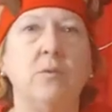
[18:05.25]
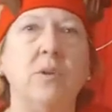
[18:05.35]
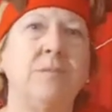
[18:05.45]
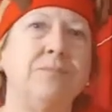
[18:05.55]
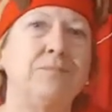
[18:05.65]

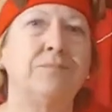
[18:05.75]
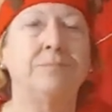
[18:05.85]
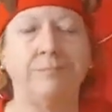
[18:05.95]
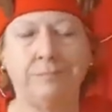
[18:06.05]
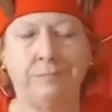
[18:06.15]
Well,
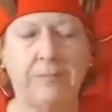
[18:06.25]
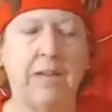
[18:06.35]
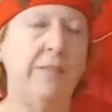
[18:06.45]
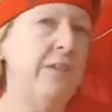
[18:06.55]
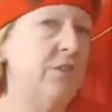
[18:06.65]

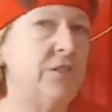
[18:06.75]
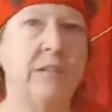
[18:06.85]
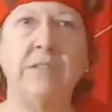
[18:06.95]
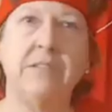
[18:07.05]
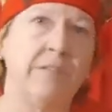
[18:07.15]
they just
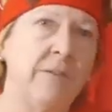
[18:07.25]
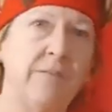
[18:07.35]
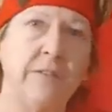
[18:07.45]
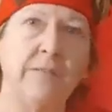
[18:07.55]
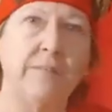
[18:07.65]
send the stuff
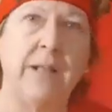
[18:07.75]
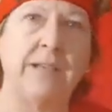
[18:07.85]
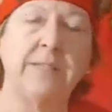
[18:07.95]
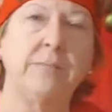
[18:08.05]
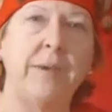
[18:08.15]
in the
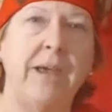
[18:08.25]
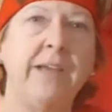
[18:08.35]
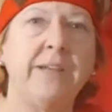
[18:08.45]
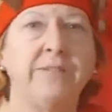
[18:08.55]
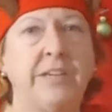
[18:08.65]
plastic
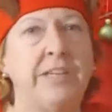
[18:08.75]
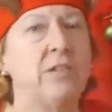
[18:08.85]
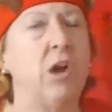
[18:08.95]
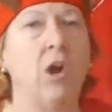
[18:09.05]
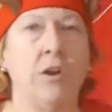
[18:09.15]
bag, and if it gets
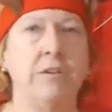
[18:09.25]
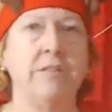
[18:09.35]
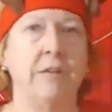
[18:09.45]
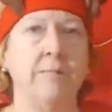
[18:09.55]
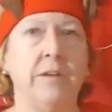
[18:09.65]
caught on
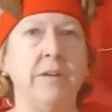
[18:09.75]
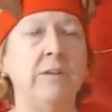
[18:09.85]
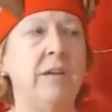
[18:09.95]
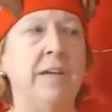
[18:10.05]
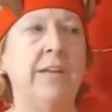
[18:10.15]
something,
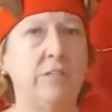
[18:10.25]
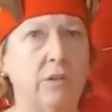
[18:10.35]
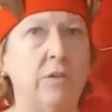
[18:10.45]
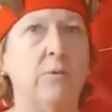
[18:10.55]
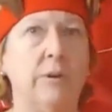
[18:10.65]
it's
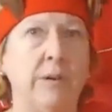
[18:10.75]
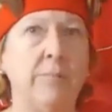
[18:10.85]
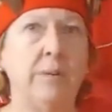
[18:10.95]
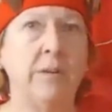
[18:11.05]
going to rip.